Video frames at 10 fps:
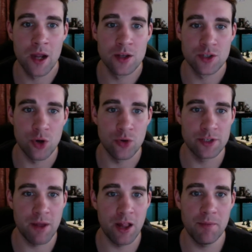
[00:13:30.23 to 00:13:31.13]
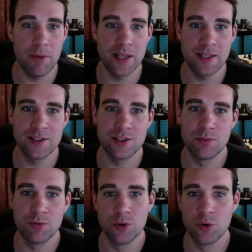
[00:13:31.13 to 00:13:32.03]
So the spell I picked is
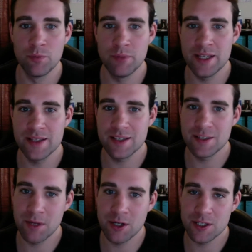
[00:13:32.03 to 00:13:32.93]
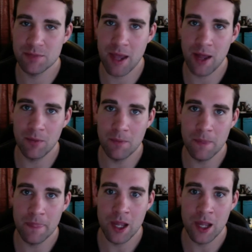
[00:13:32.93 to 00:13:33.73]
the Brutal Beast Spirit spell,